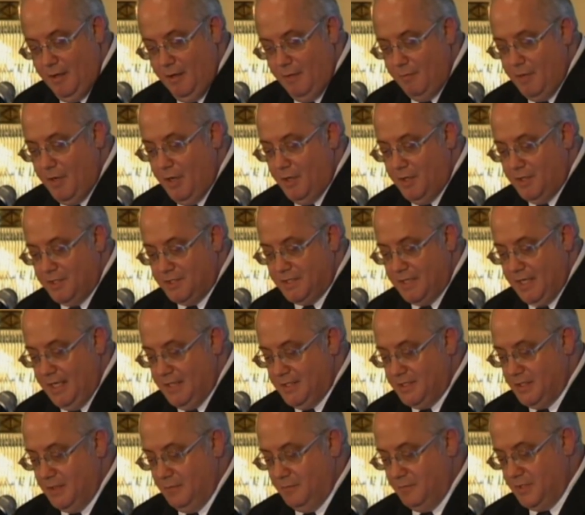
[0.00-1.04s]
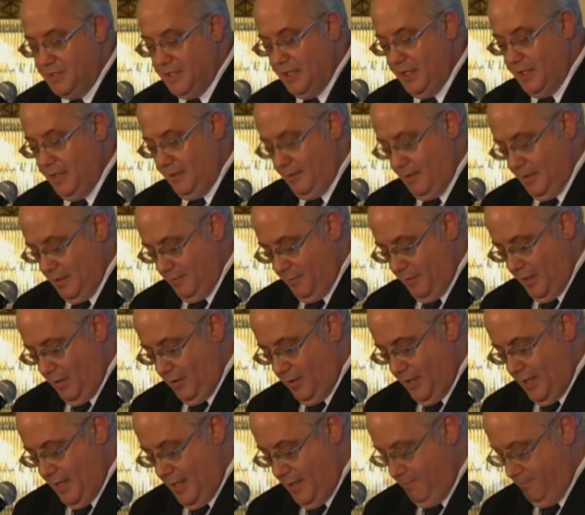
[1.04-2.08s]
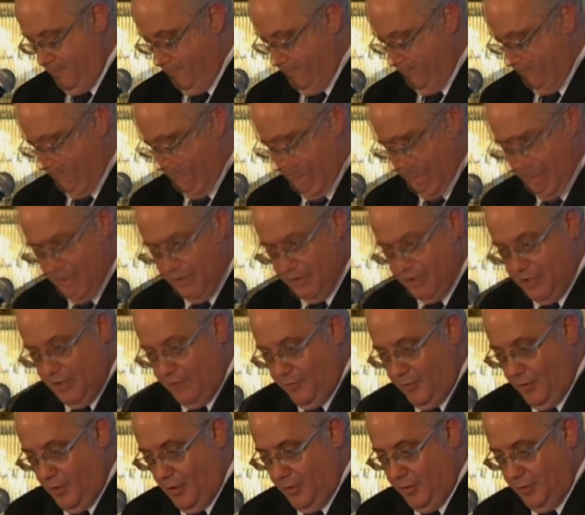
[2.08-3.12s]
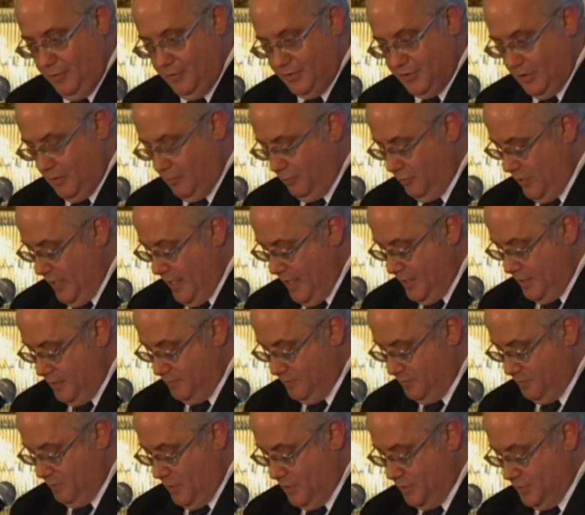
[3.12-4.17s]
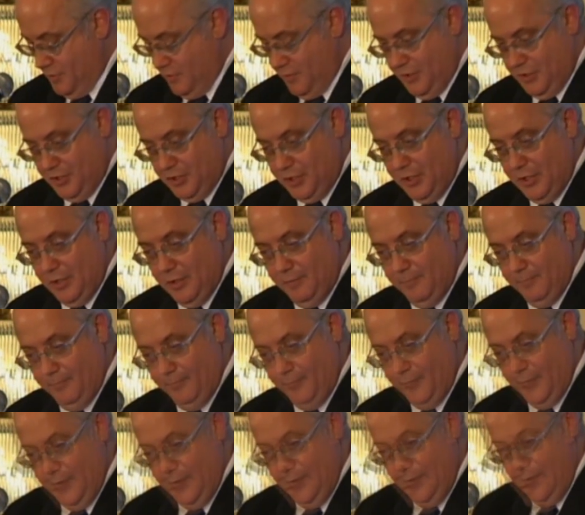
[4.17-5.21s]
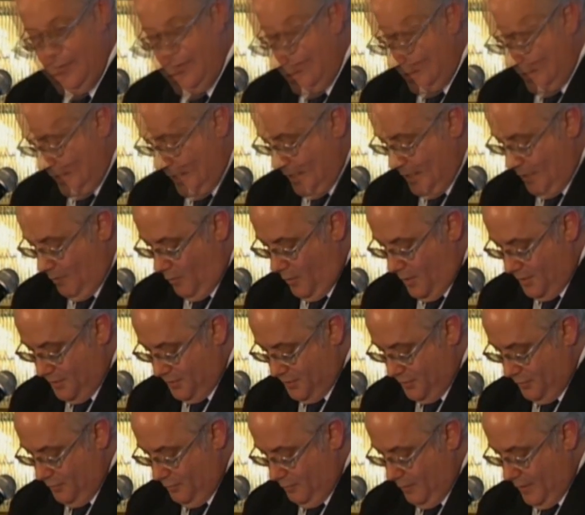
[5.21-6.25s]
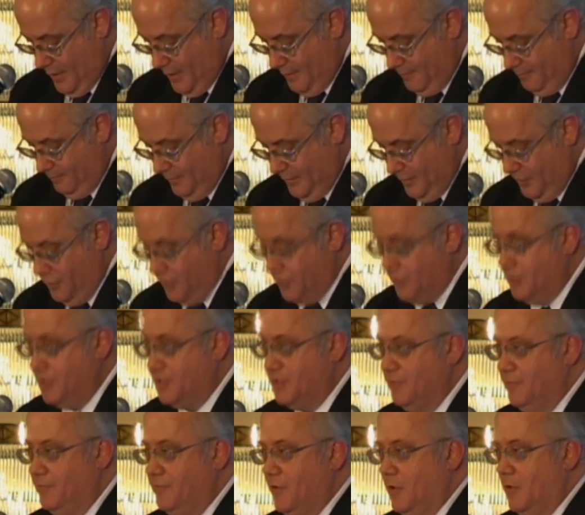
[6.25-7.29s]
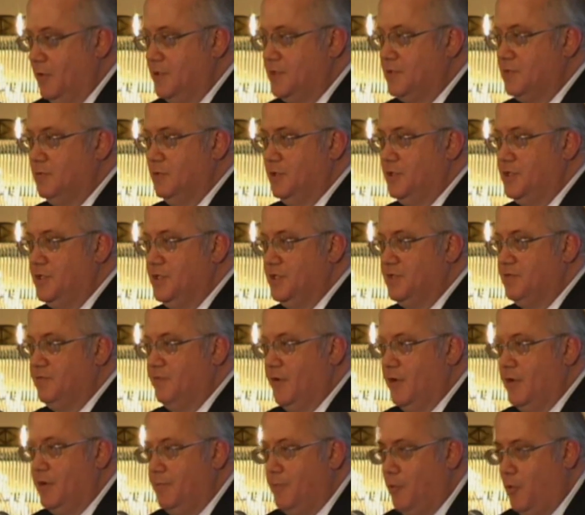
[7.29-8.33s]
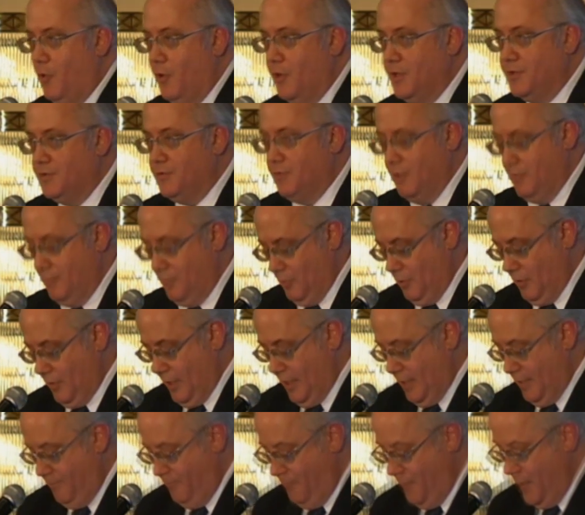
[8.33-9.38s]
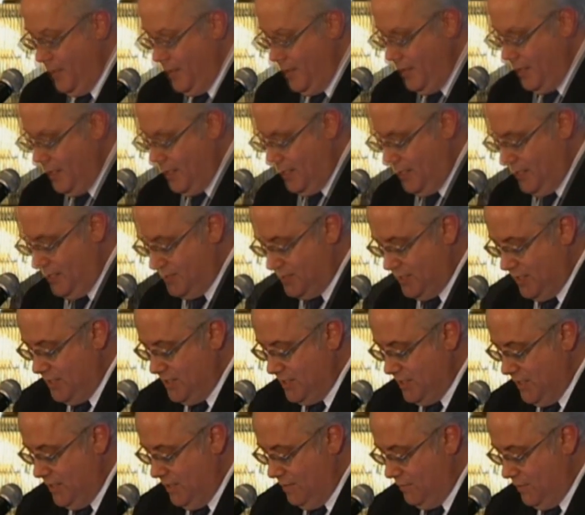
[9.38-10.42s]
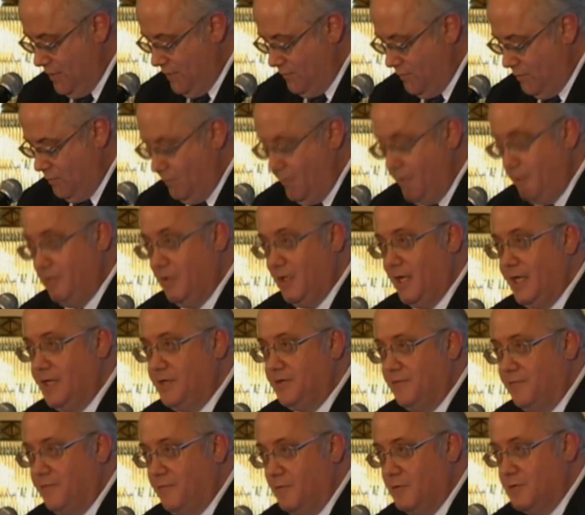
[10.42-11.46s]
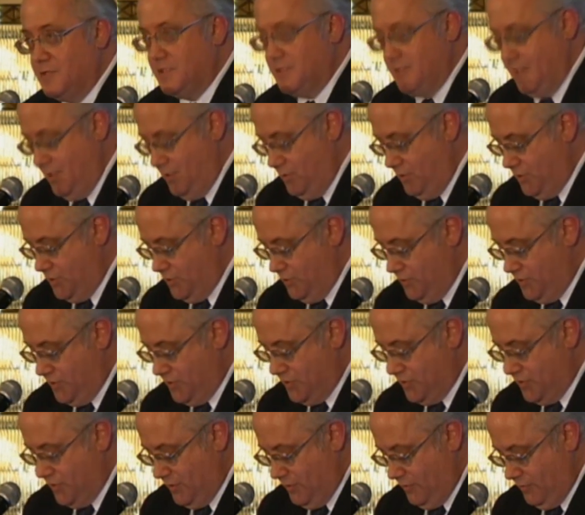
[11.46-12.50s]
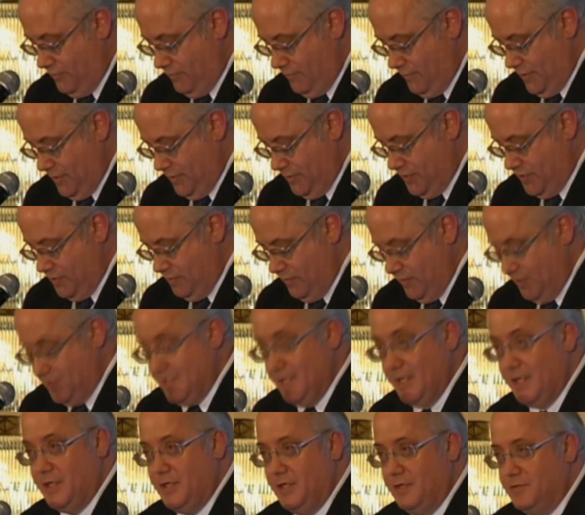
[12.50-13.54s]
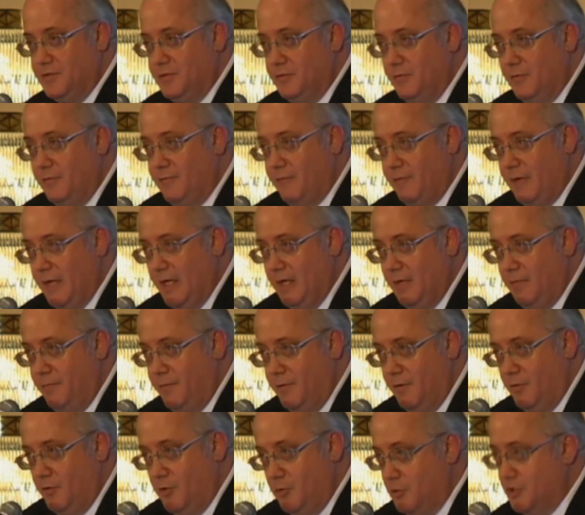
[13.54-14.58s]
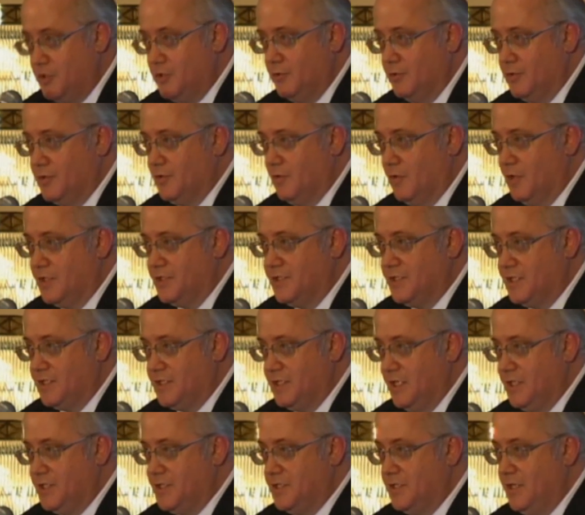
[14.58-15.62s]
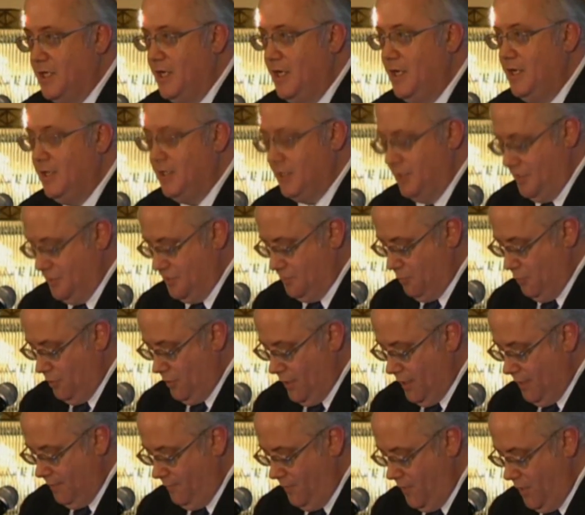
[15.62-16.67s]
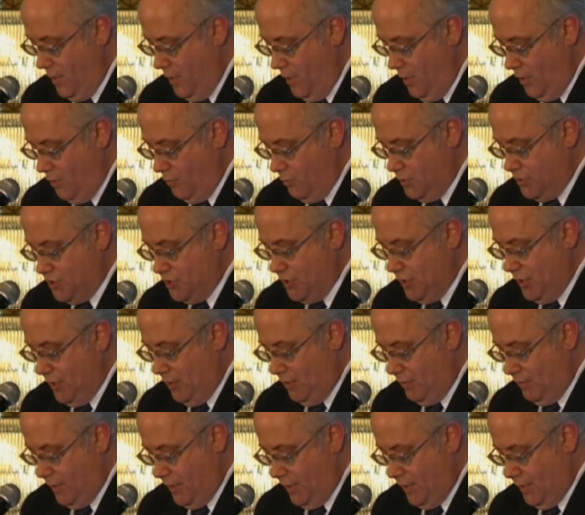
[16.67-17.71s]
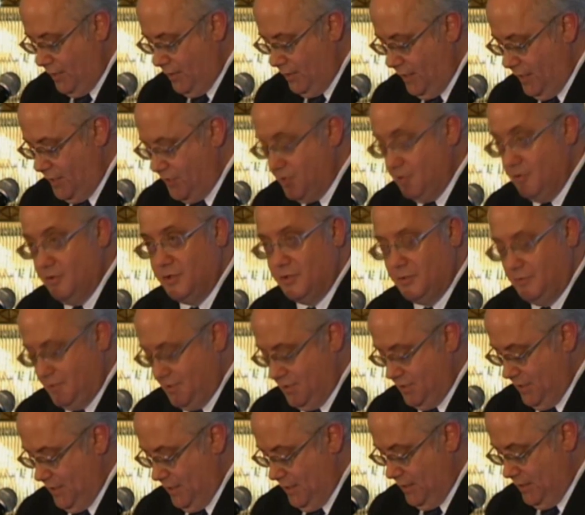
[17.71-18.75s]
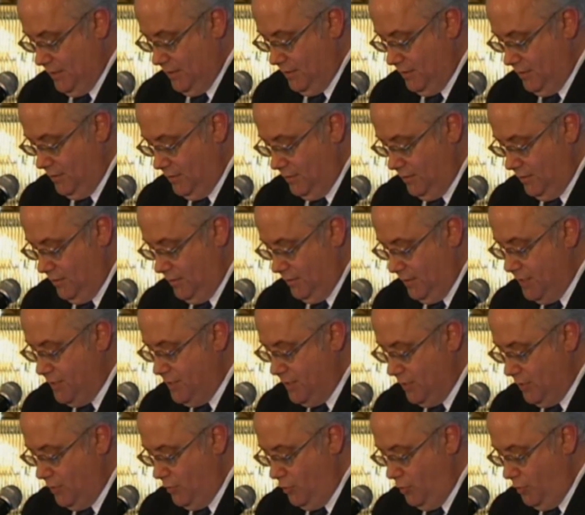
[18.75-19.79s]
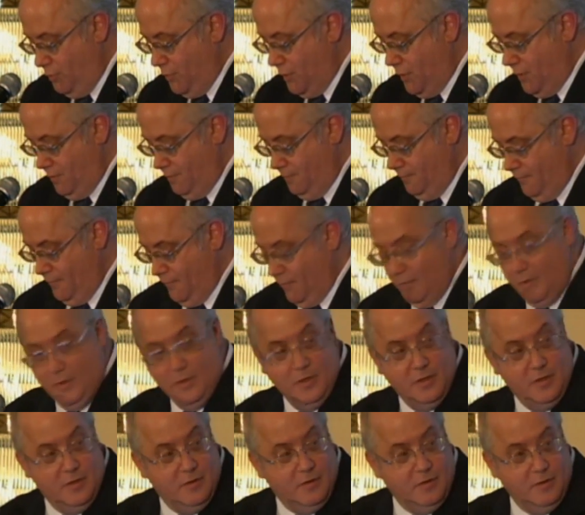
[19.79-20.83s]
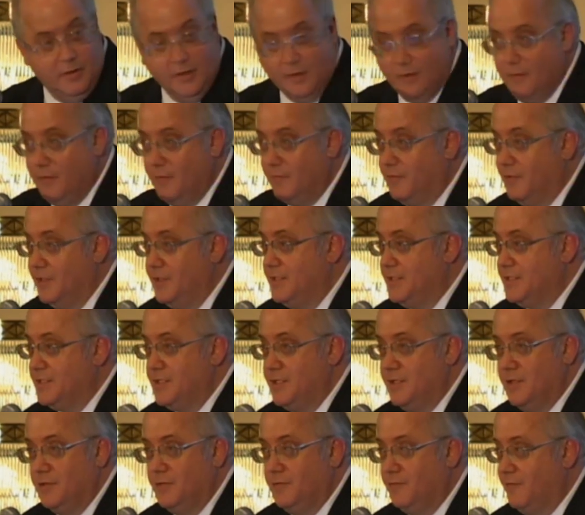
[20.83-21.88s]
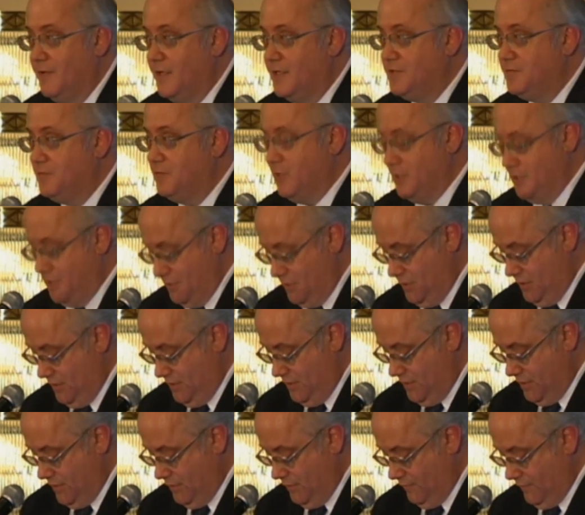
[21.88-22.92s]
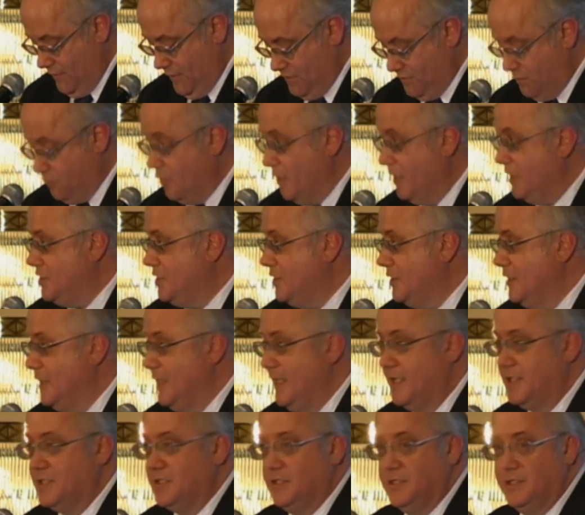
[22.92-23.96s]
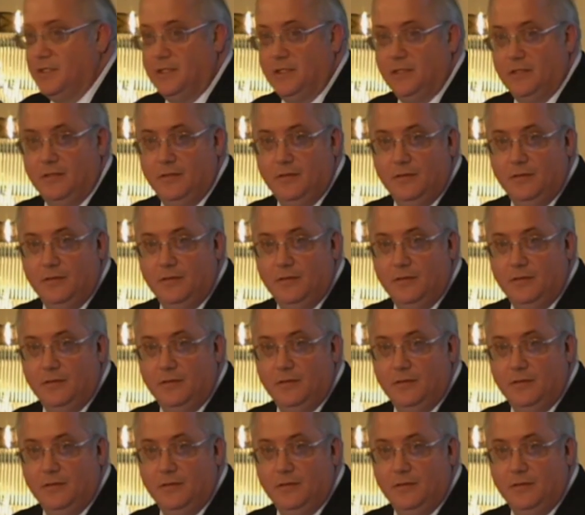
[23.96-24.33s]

Maersk, SMT, and Paradigm. Chevron, who's our platinum sponsor this year, and I want to uh, introduce some folks, which is very important to our program uh, at titanium level. We would like to first introduce uh, uh some executives who had been crucial to our success in this program. With Shell, uh, I'd like to introduce uh, Linda Hubner. If Linda's here, Vice President of Exploration and Excellence.